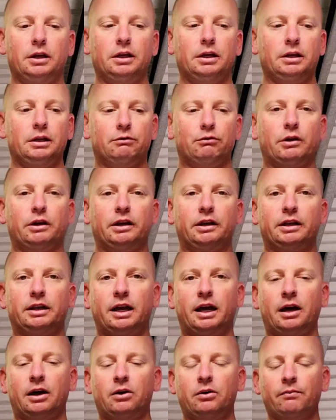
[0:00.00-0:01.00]
ready to
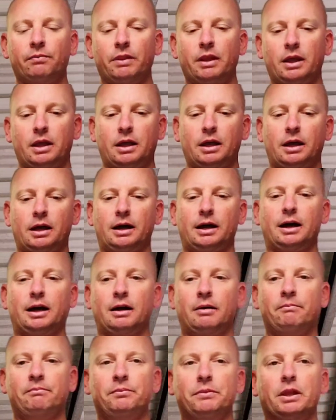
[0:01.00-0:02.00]
go.
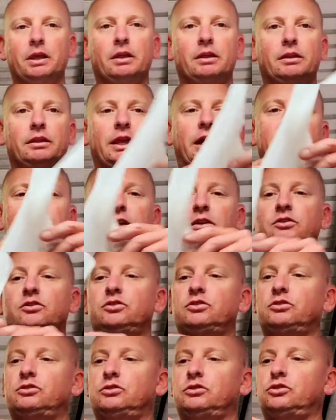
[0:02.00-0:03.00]
That is
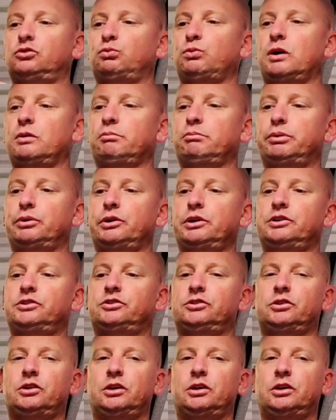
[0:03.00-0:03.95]
just one piece.